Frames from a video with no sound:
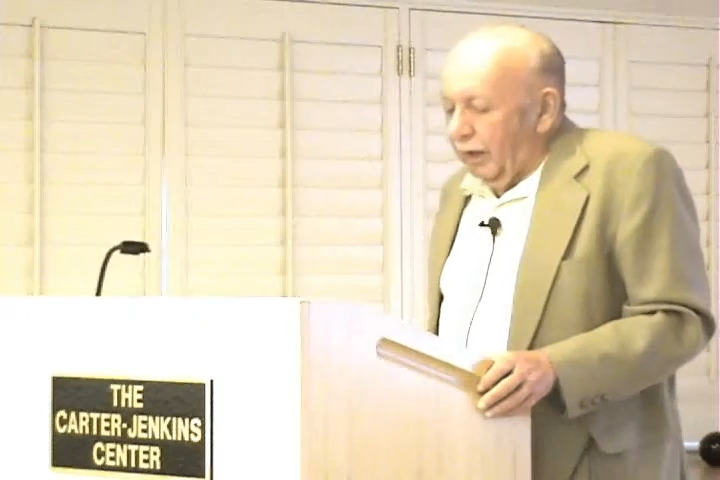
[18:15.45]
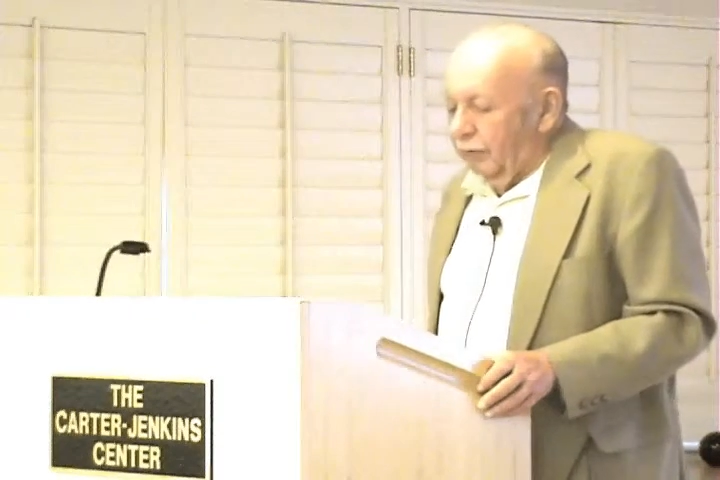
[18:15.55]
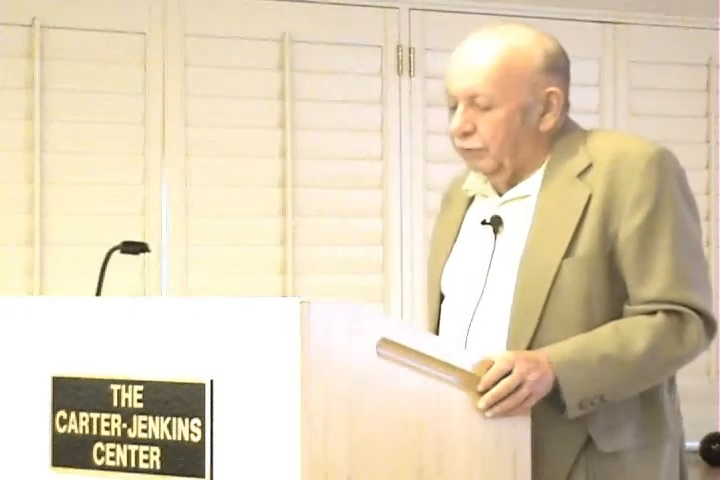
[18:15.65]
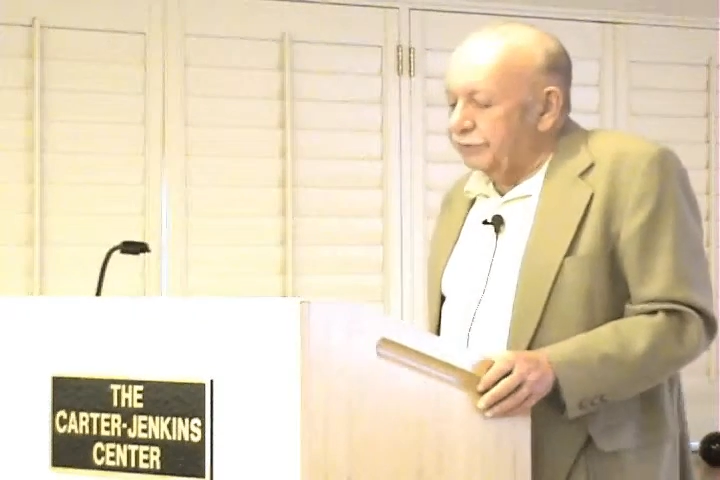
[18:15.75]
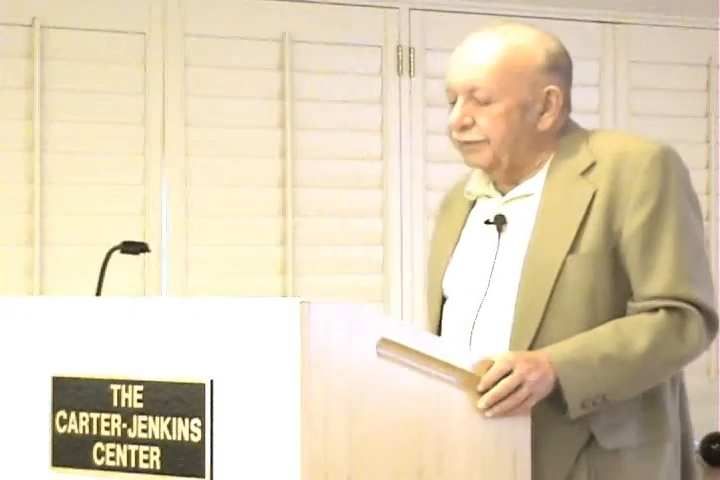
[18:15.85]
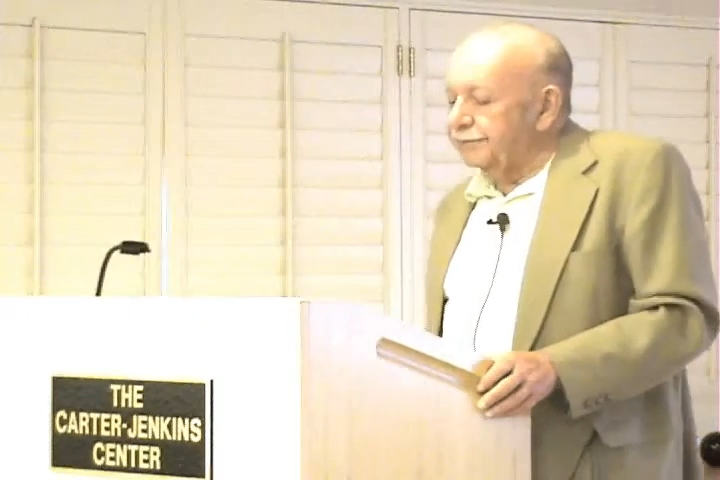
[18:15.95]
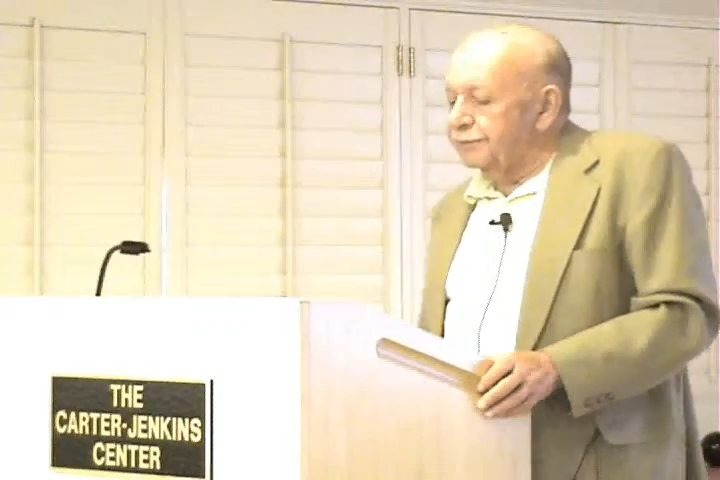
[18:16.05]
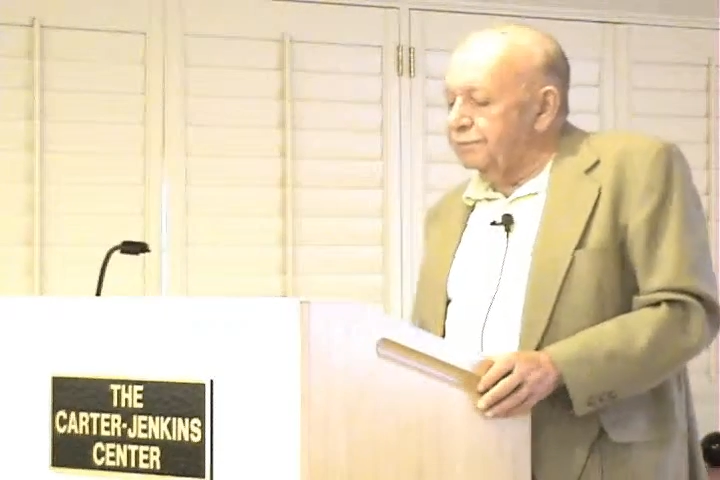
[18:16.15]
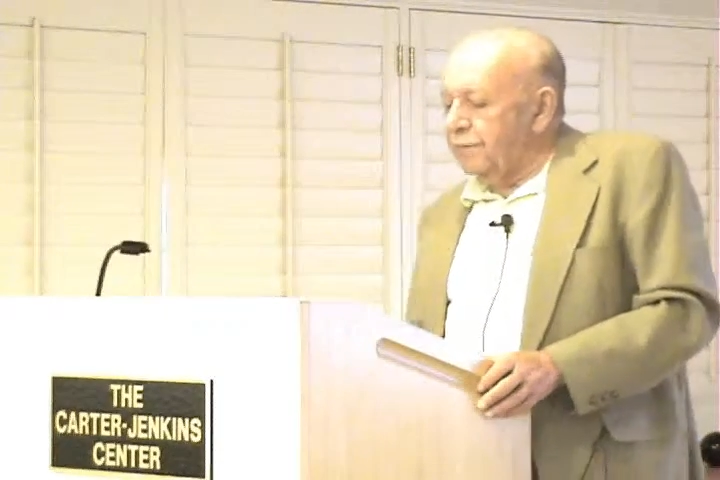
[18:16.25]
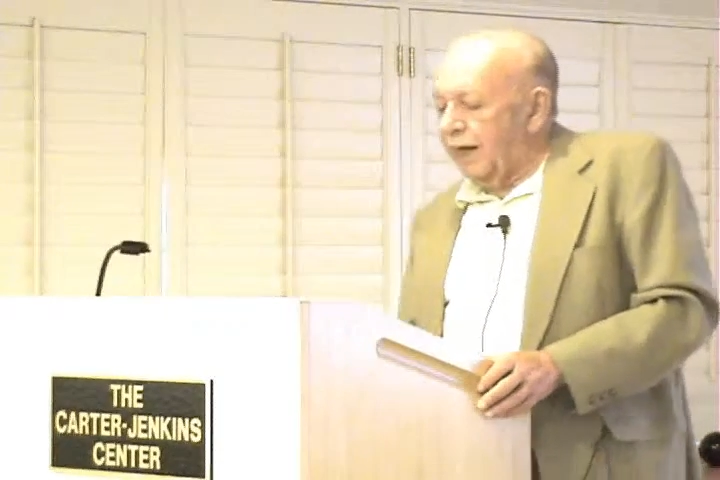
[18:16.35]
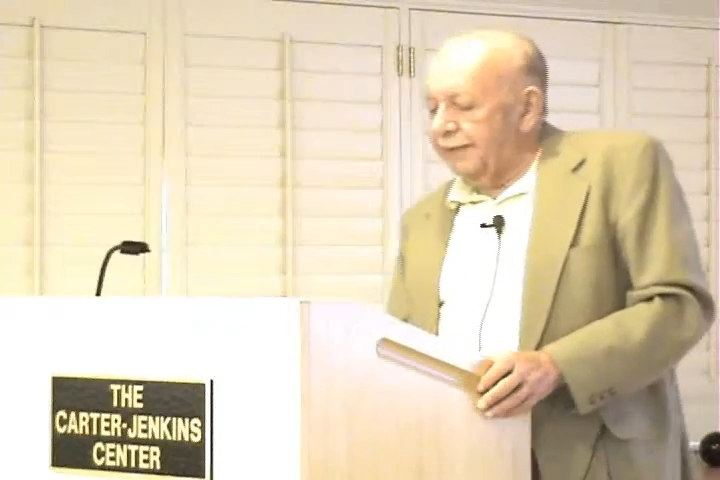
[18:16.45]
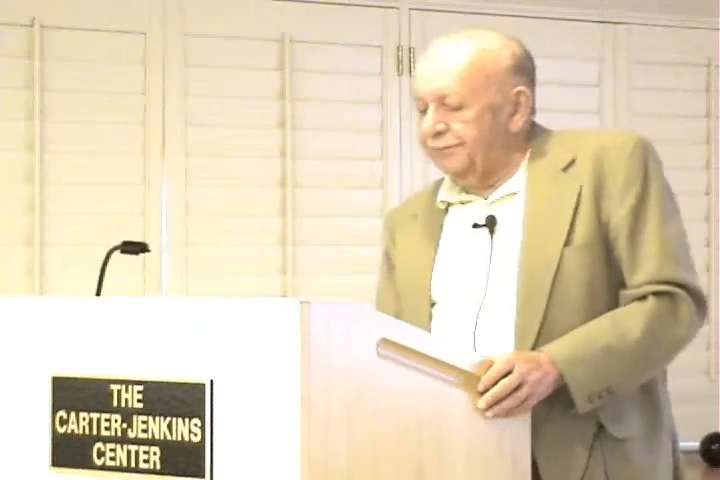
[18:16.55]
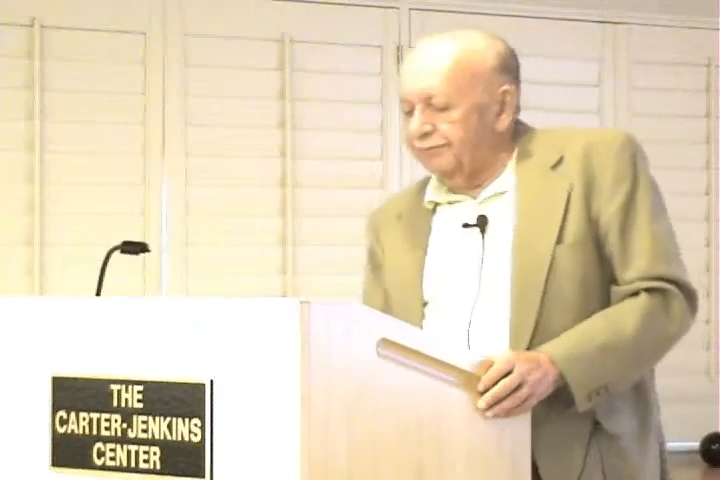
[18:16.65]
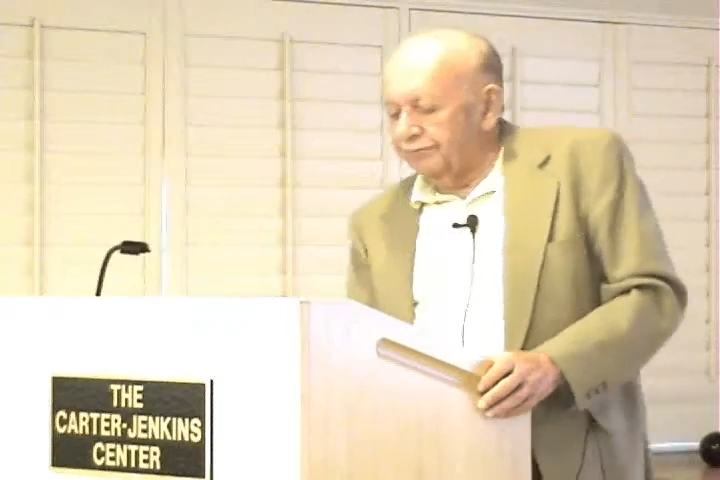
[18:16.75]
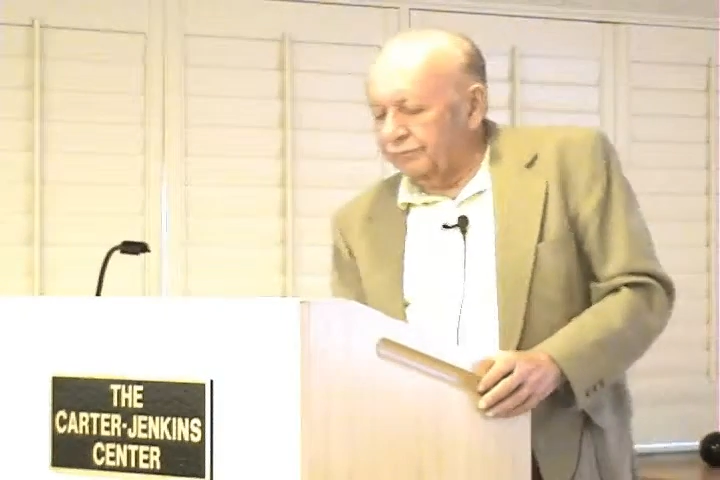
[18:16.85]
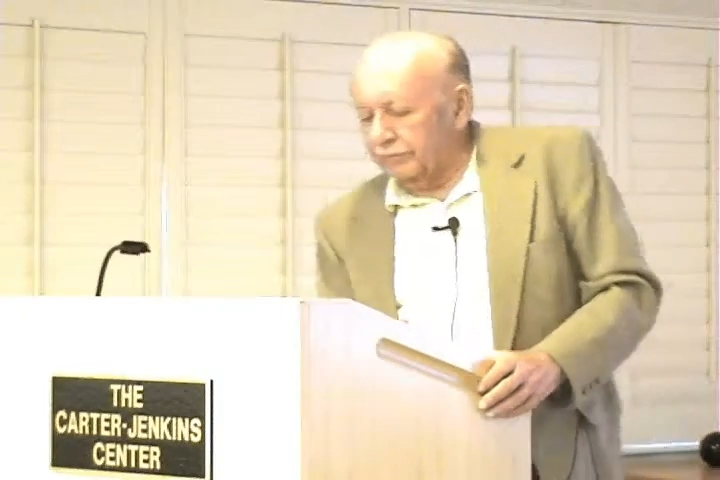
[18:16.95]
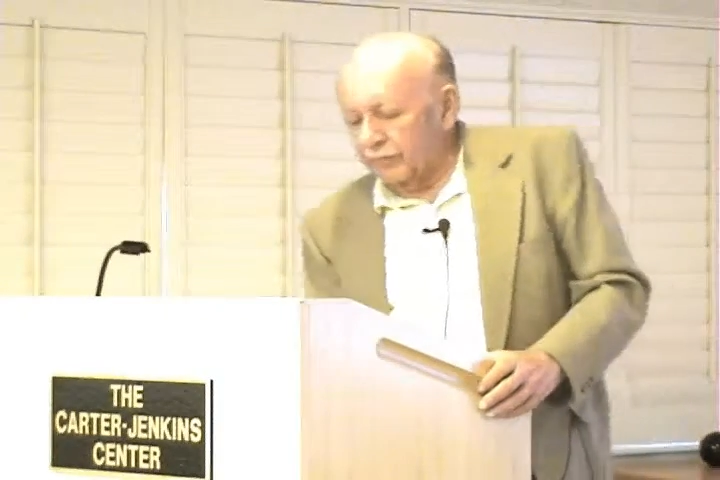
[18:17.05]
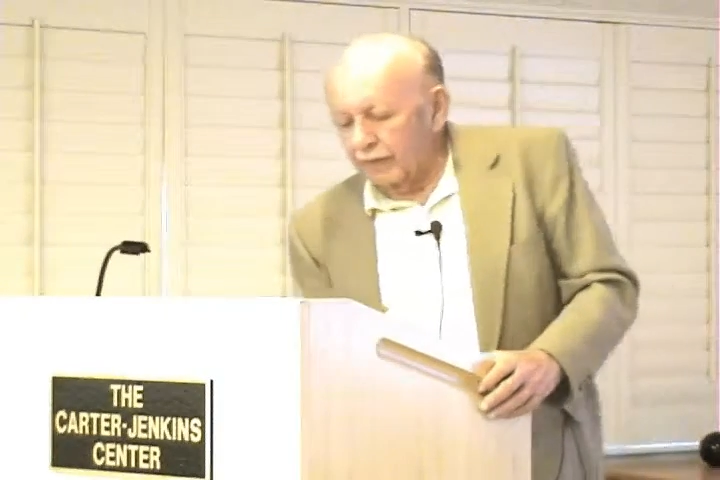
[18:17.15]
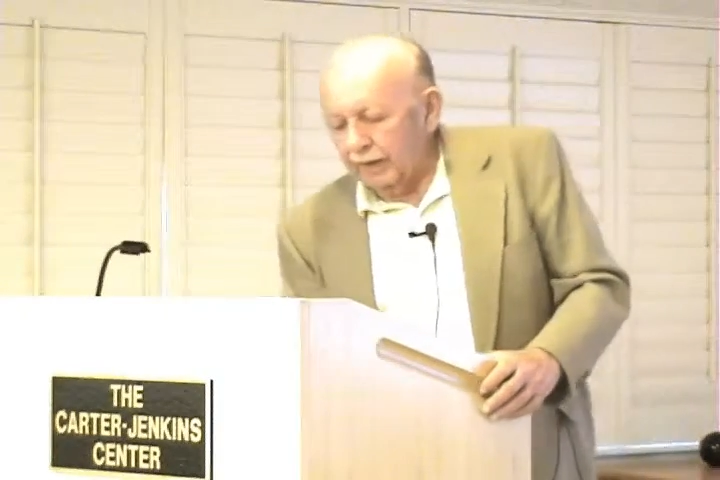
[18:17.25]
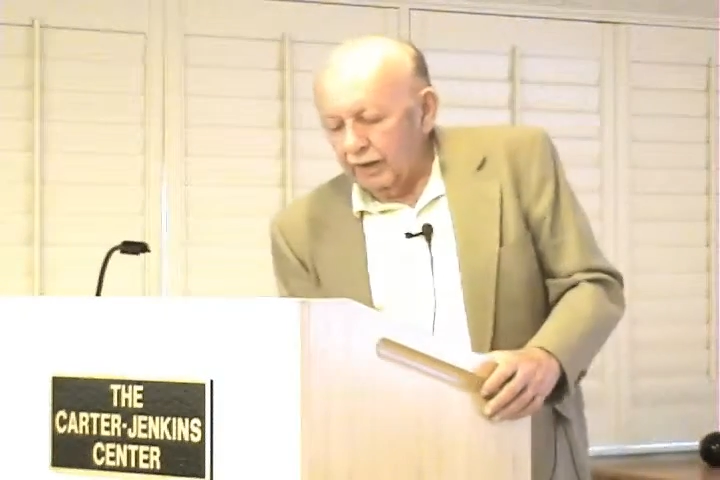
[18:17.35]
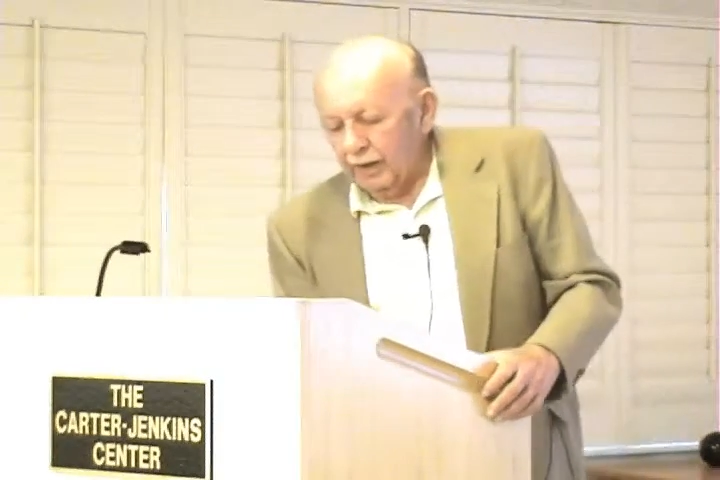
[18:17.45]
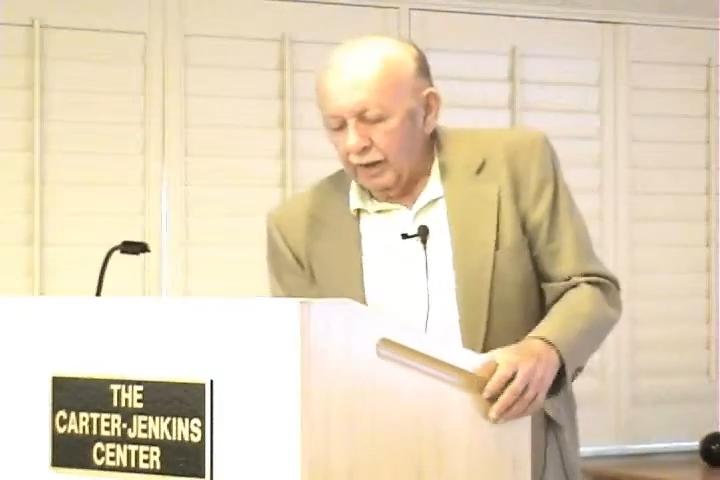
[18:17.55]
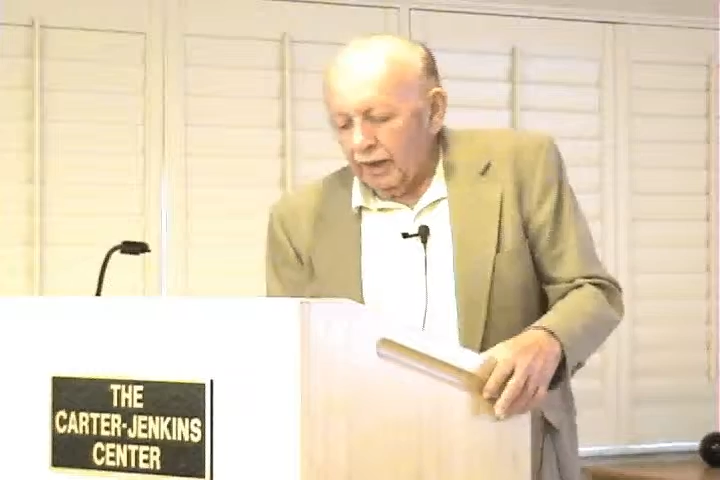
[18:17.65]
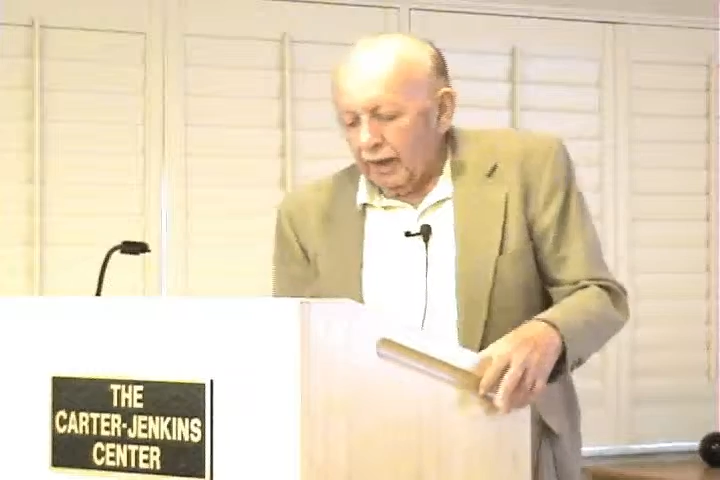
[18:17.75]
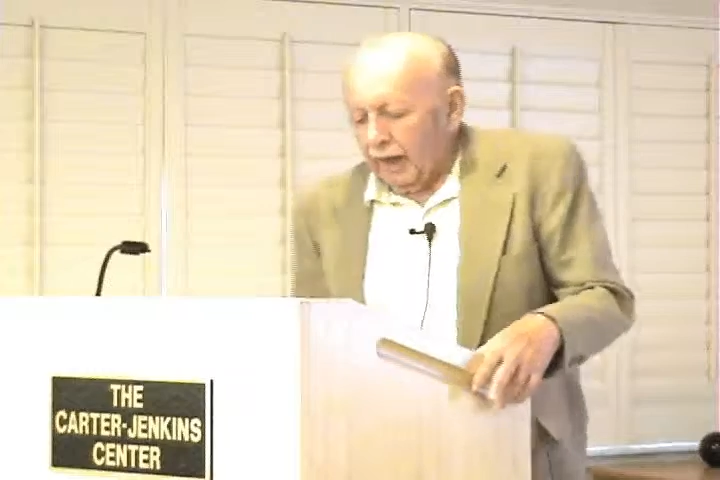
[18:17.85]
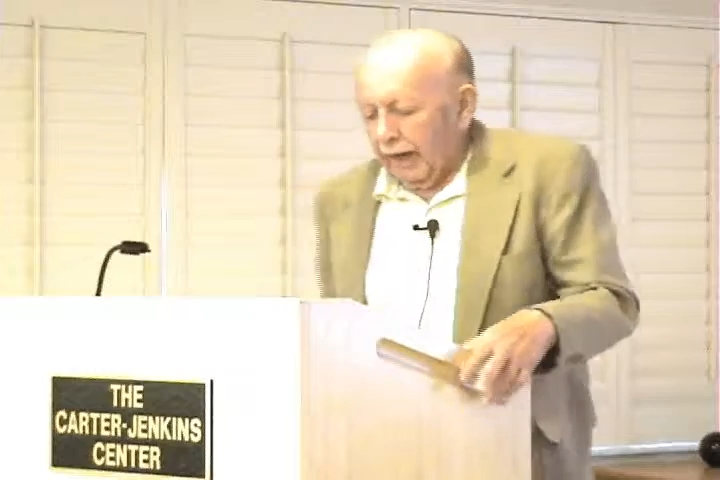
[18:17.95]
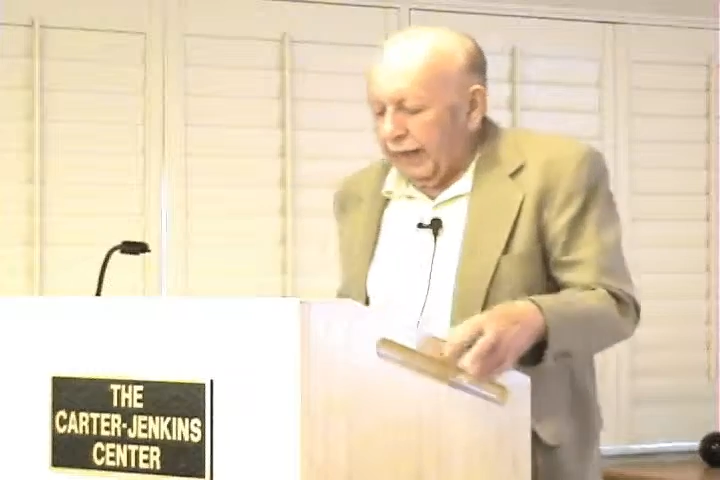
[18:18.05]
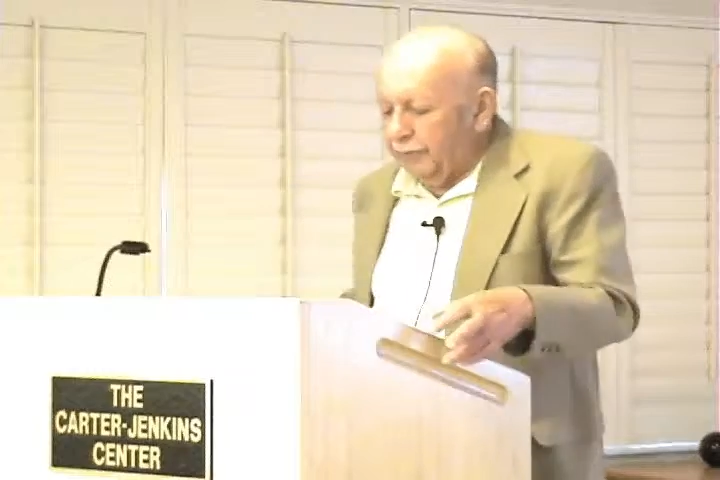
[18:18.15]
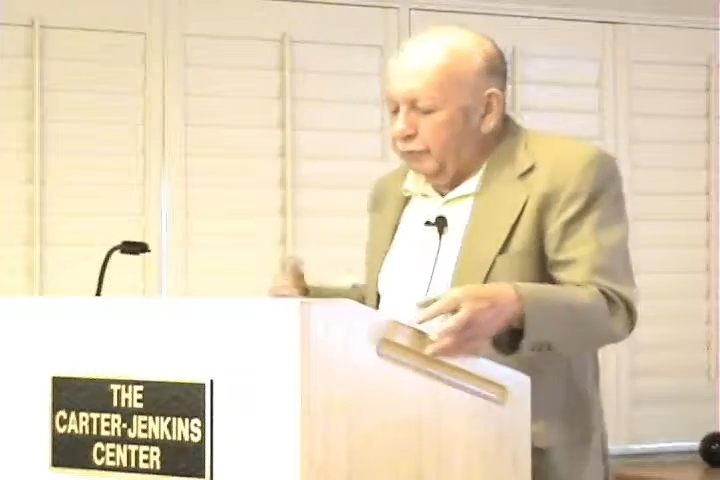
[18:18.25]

With this in mind, I